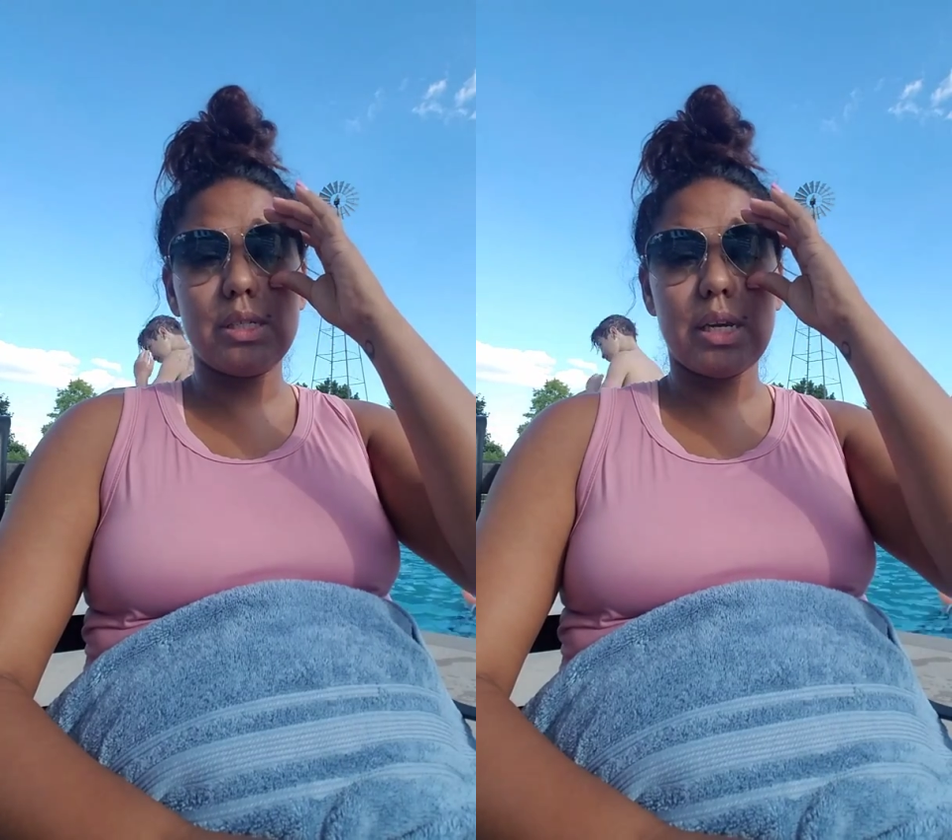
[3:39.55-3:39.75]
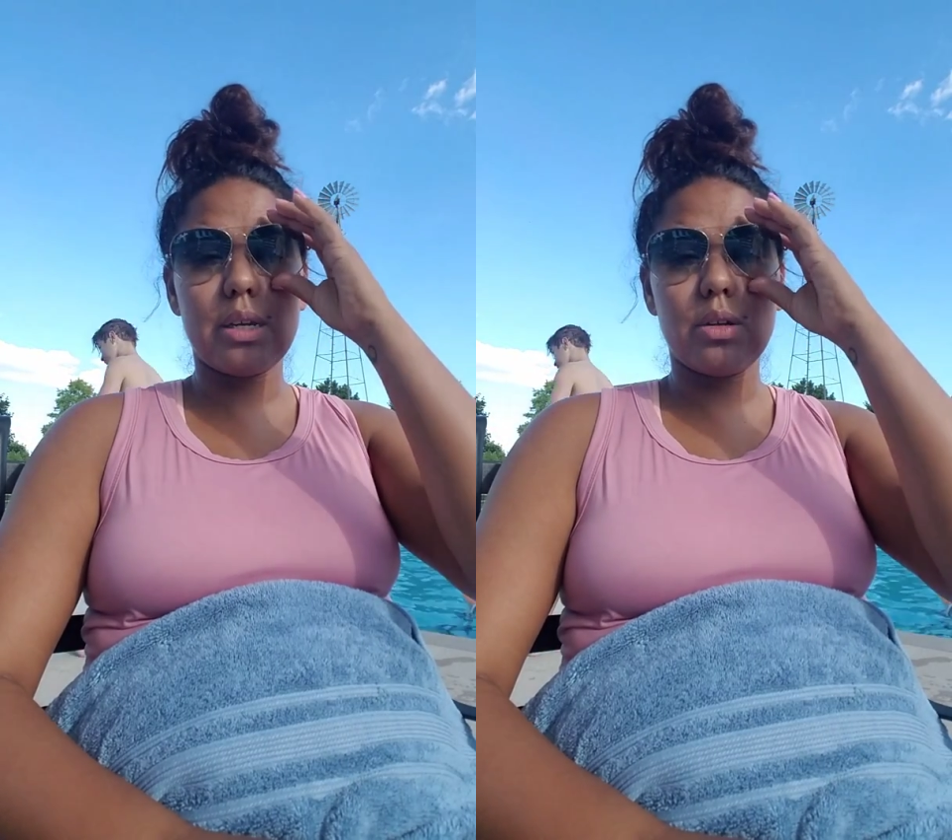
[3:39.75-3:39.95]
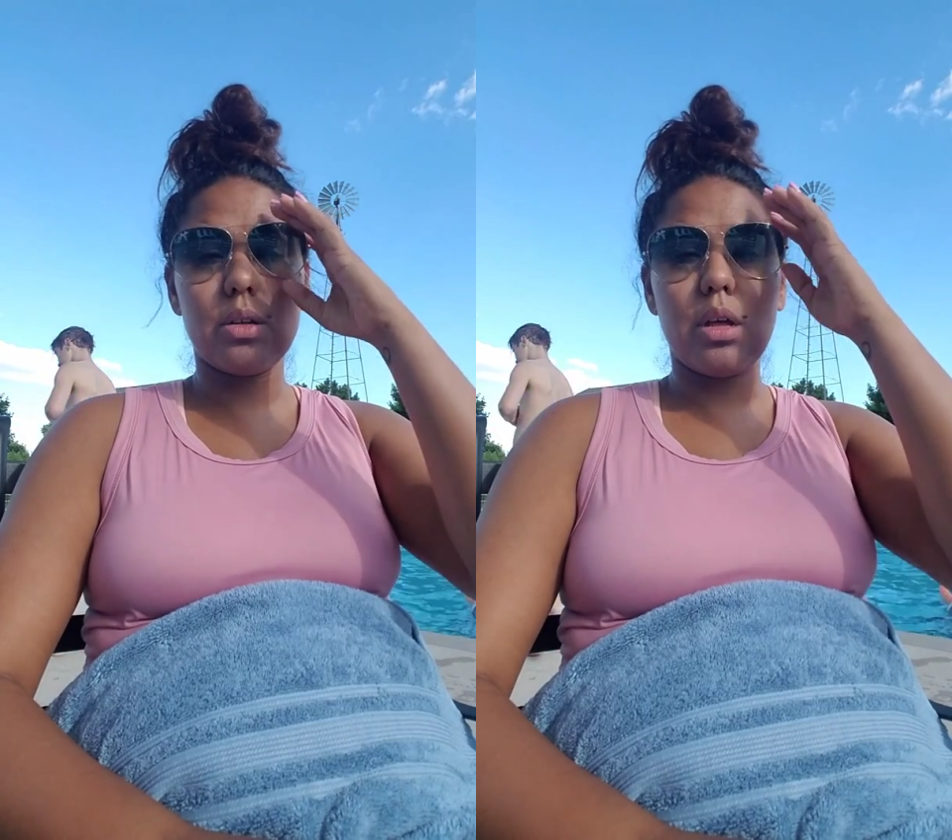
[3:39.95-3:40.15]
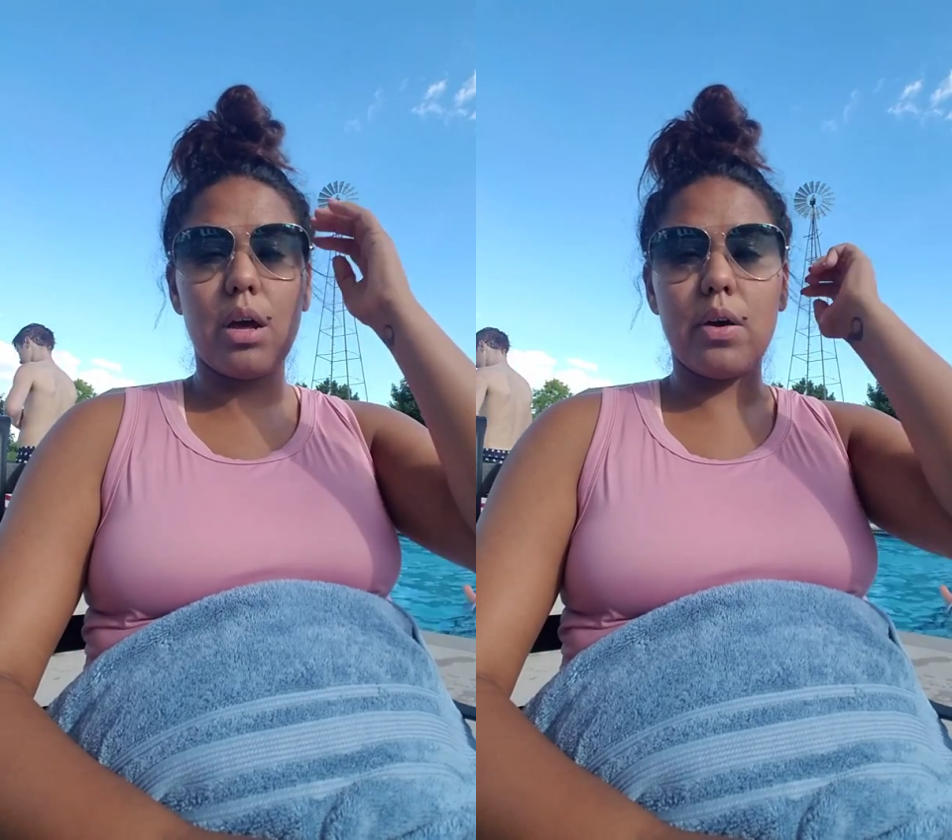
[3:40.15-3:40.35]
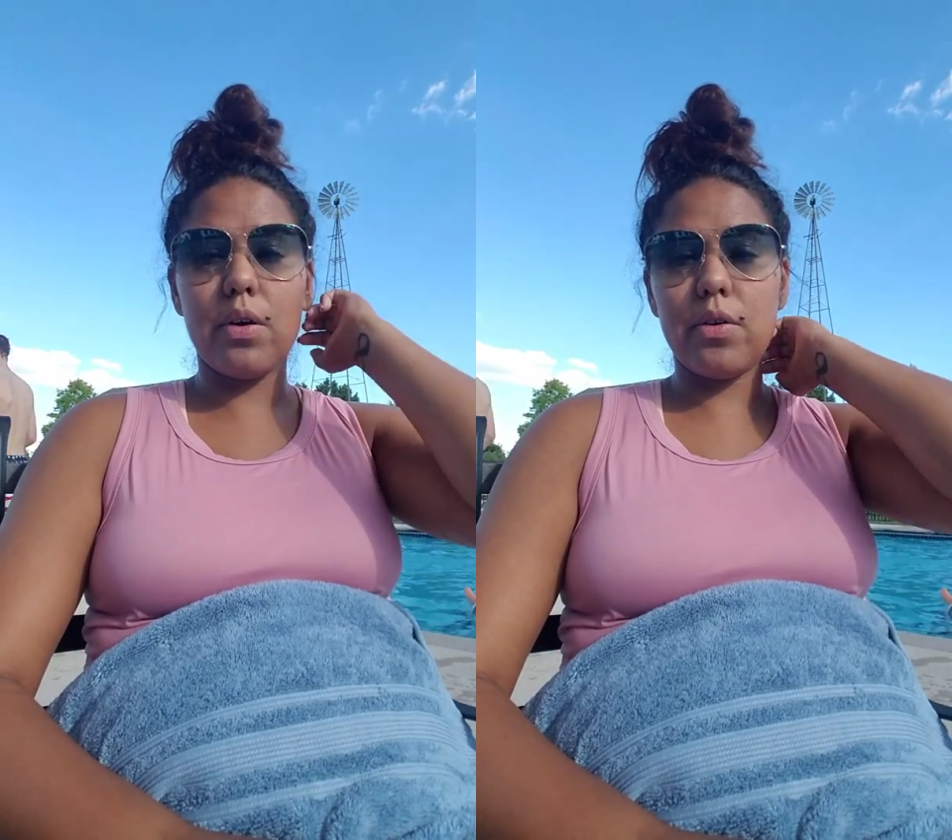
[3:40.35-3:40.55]
cycle
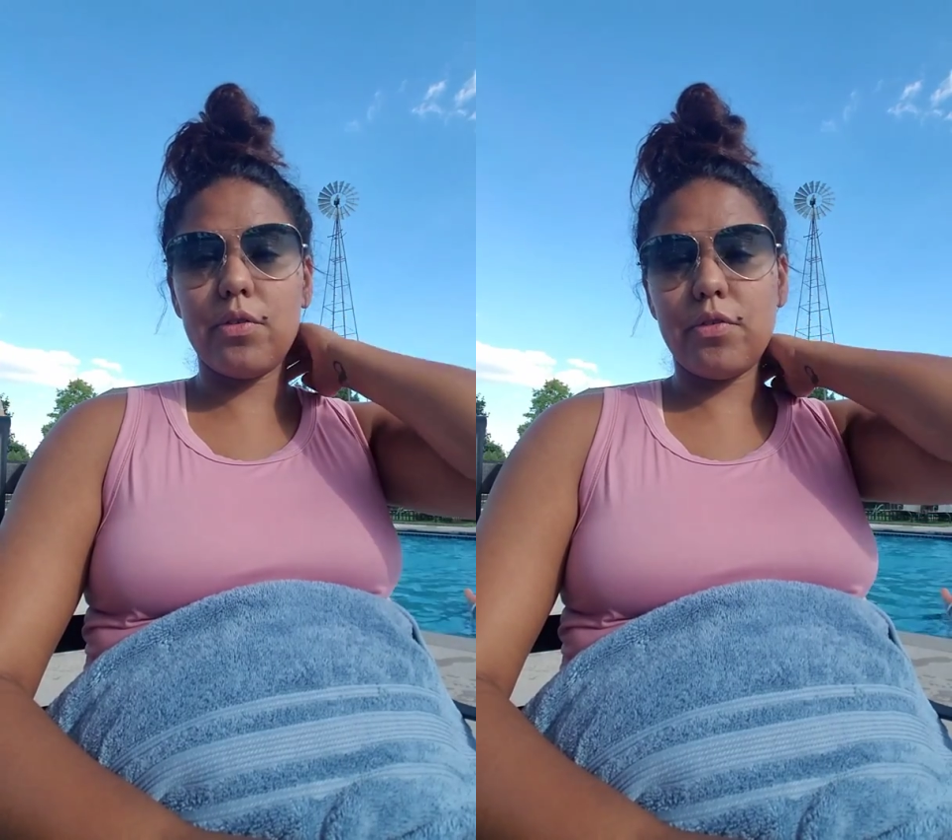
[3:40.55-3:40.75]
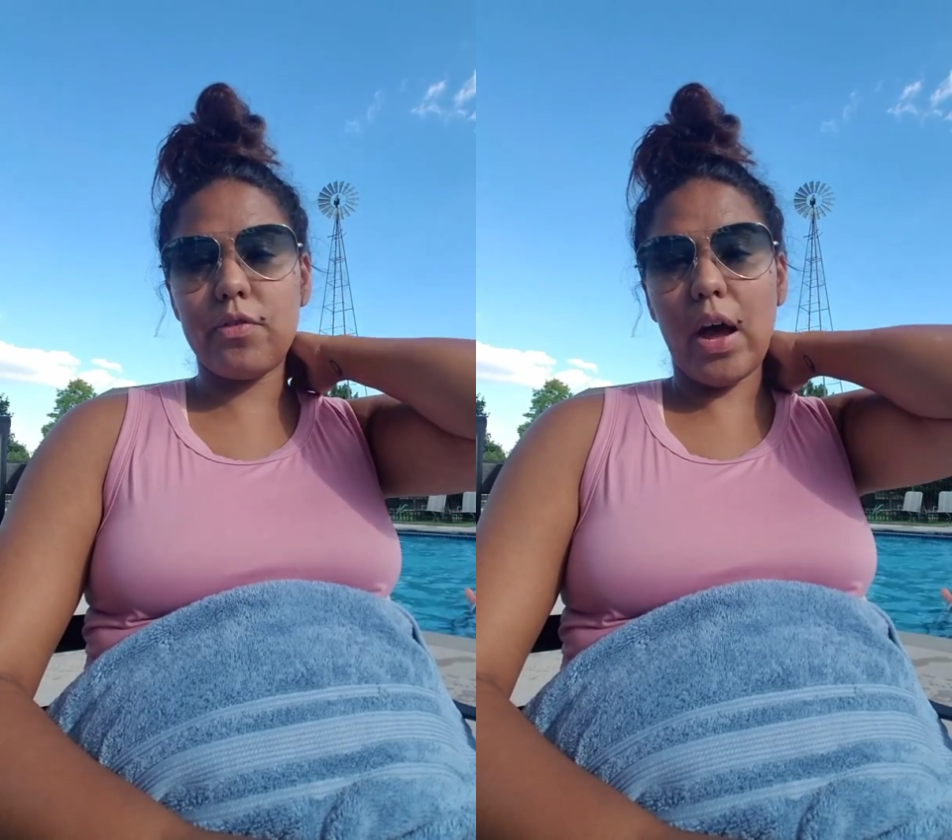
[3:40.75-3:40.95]
of